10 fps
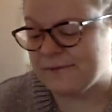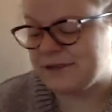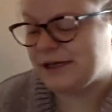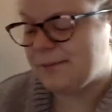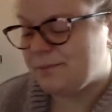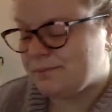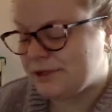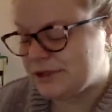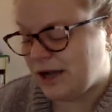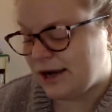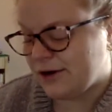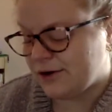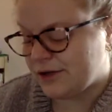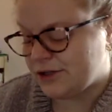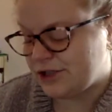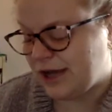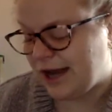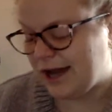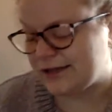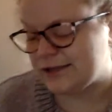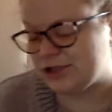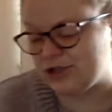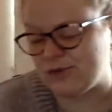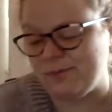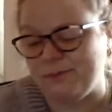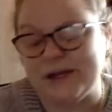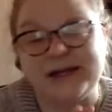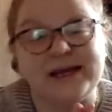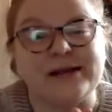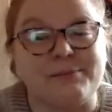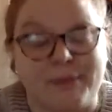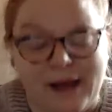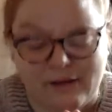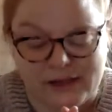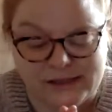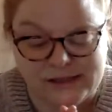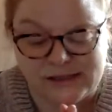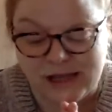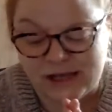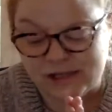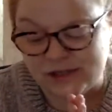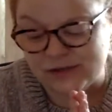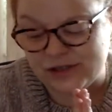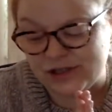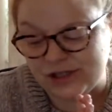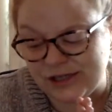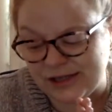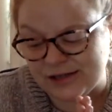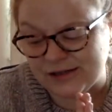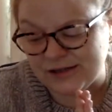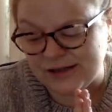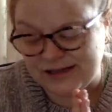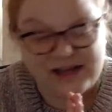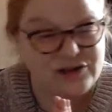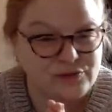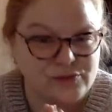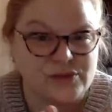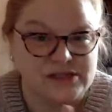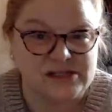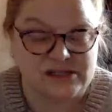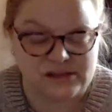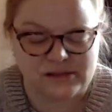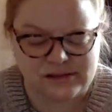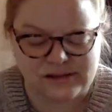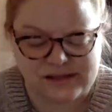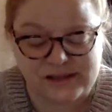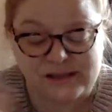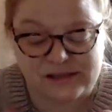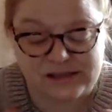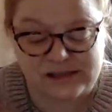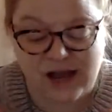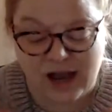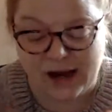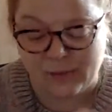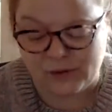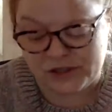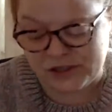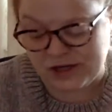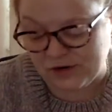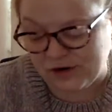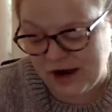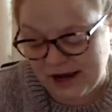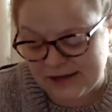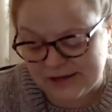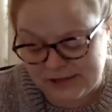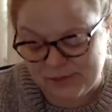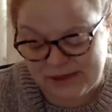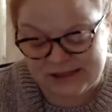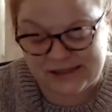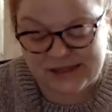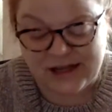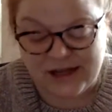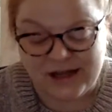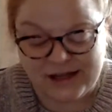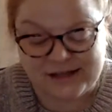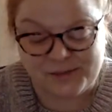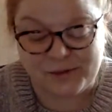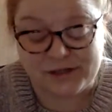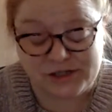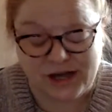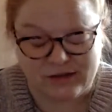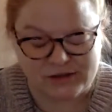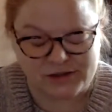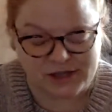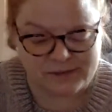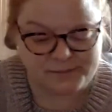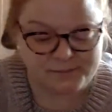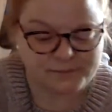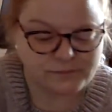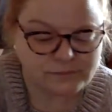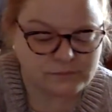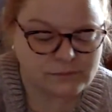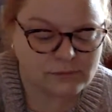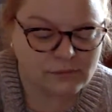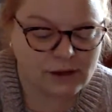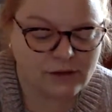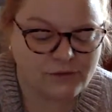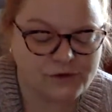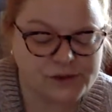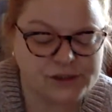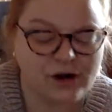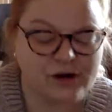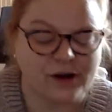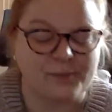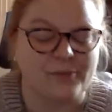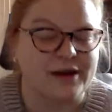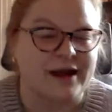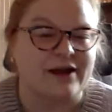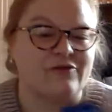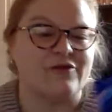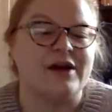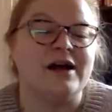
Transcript: deep desire that she has to be in balance so that she can get through this time, which in her head space is very challenging. On the first card up, we have